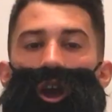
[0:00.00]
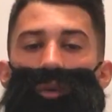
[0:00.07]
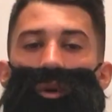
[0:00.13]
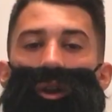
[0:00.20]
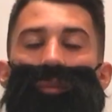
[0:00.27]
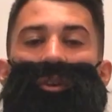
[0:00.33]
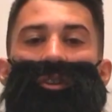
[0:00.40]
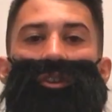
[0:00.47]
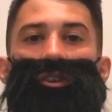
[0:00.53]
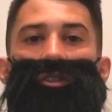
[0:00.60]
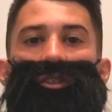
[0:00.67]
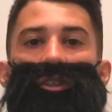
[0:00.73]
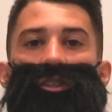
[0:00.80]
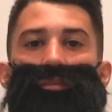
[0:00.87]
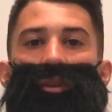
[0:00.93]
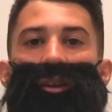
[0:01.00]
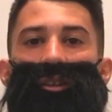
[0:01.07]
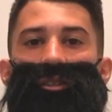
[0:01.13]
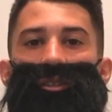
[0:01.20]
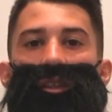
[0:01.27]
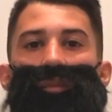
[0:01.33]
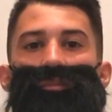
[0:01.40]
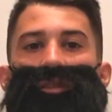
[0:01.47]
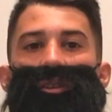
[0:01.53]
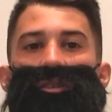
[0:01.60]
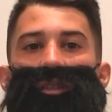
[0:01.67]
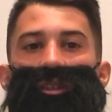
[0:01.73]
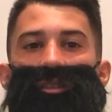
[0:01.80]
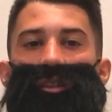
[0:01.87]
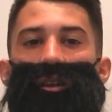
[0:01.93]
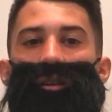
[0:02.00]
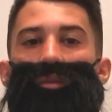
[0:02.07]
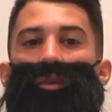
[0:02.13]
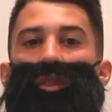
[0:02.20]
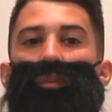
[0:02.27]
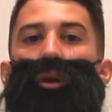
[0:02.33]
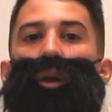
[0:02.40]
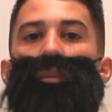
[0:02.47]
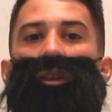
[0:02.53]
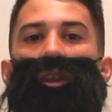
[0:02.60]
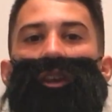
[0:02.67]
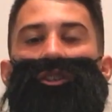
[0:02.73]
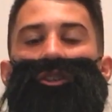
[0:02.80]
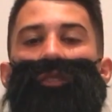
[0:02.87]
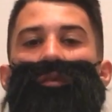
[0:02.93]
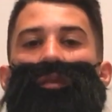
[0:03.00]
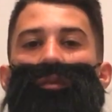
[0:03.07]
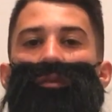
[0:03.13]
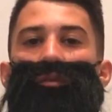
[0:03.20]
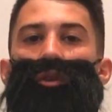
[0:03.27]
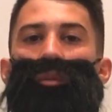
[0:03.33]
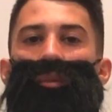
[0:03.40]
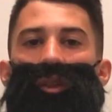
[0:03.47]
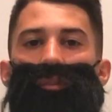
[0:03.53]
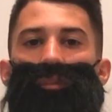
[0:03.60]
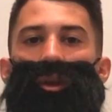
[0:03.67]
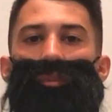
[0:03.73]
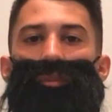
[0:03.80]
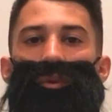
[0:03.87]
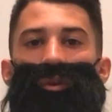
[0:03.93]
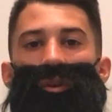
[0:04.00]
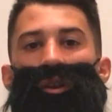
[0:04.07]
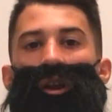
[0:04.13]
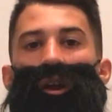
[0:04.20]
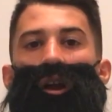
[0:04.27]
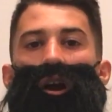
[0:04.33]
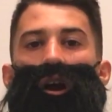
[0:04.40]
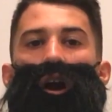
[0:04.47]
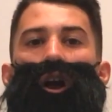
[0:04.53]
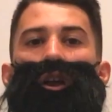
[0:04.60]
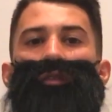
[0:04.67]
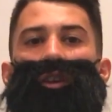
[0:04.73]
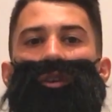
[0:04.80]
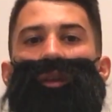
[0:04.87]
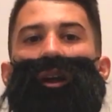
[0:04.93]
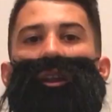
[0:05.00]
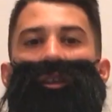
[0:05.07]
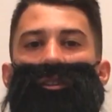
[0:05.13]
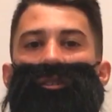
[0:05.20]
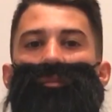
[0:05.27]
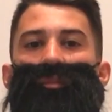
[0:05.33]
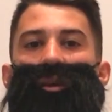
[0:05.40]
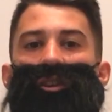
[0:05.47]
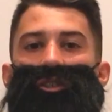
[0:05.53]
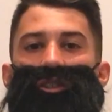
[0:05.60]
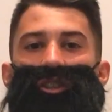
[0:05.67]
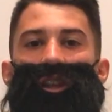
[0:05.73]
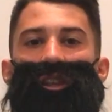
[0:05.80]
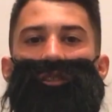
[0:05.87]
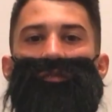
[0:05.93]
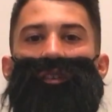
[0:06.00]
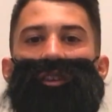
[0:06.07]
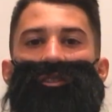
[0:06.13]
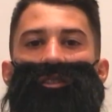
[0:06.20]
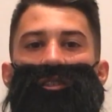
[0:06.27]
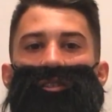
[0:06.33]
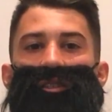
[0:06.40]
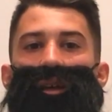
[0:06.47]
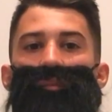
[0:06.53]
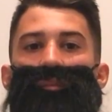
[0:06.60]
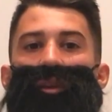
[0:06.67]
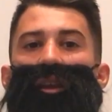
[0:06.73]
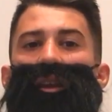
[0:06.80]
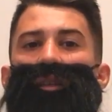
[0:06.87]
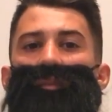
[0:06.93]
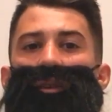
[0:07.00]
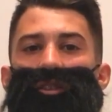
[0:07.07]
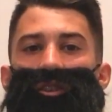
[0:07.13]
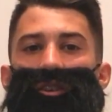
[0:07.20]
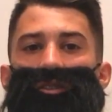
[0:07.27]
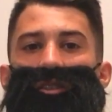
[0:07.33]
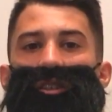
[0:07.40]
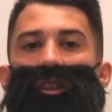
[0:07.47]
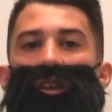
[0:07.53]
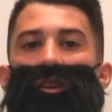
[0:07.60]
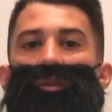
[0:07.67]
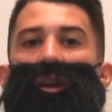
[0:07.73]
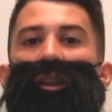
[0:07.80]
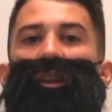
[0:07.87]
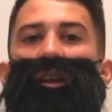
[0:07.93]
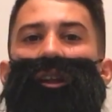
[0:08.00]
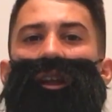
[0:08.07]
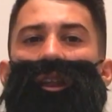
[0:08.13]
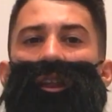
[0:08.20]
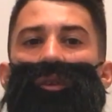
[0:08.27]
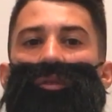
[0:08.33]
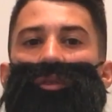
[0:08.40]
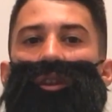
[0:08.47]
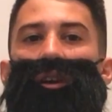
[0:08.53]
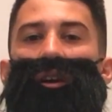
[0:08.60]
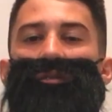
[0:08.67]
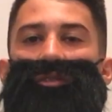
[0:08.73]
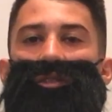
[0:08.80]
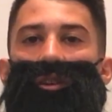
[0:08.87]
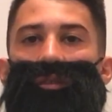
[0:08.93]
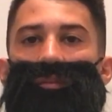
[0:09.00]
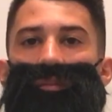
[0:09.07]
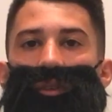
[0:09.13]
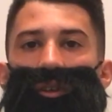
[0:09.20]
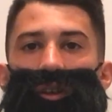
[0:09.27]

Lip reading: One of Mexico City's biggest slums is Nesa, with a population of over 4 million people. Overcrowding is a major challenge faced in the slum in Mexico City, creating an unhealthy lifestyle.